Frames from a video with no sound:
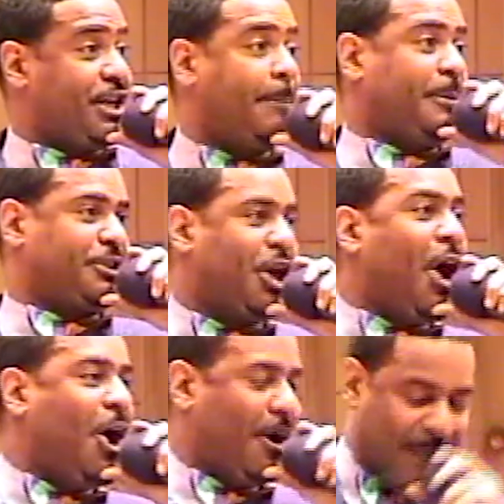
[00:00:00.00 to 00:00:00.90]
up a
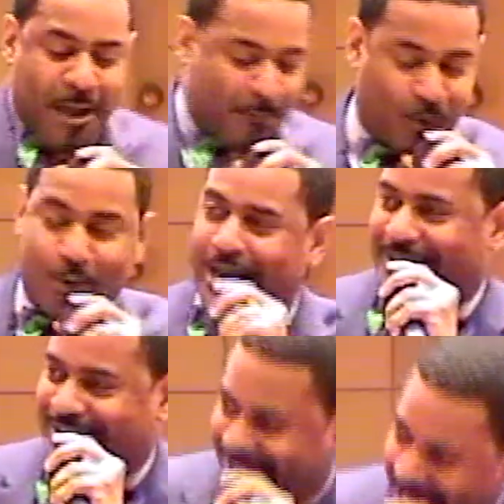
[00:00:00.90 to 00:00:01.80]
storm. But what
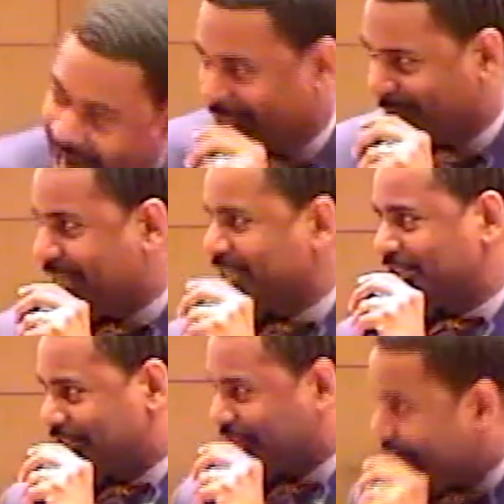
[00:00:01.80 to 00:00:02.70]
excited me
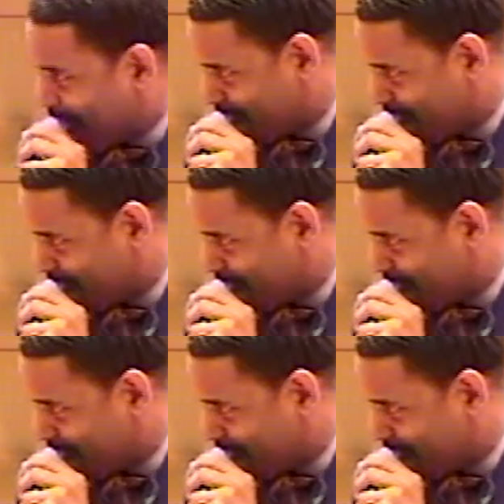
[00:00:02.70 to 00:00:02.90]
so